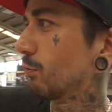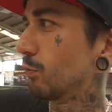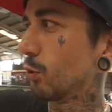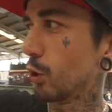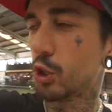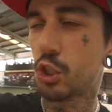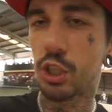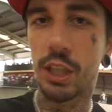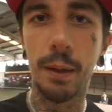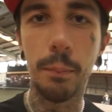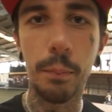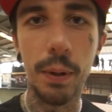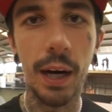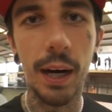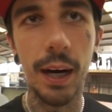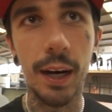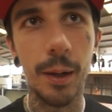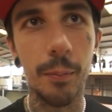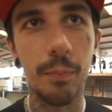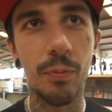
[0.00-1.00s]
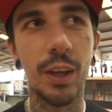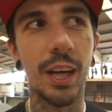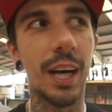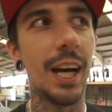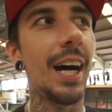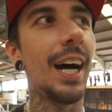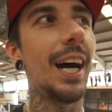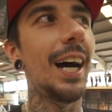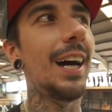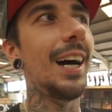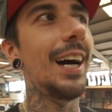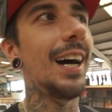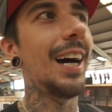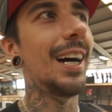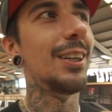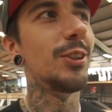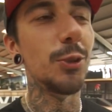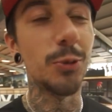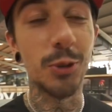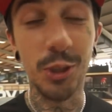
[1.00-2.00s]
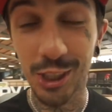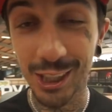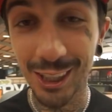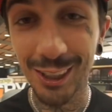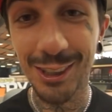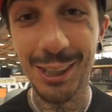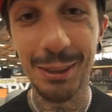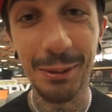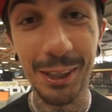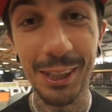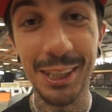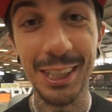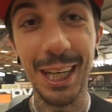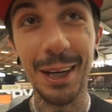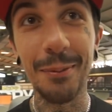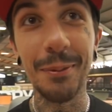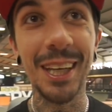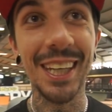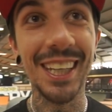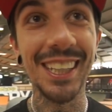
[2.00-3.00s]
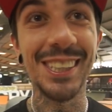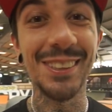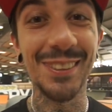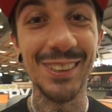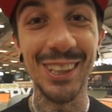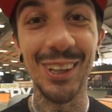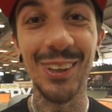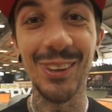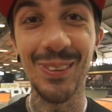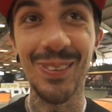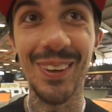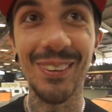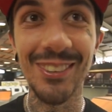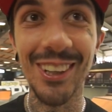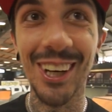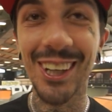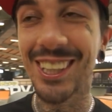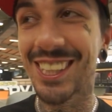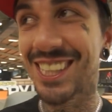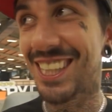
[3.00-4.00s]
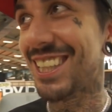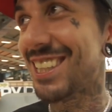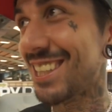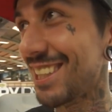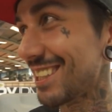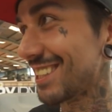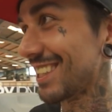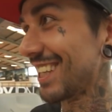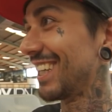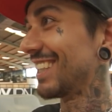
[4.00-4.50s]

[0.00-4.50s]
rush skate park. And you seriously want to see how many kids have showed up on rockers. This is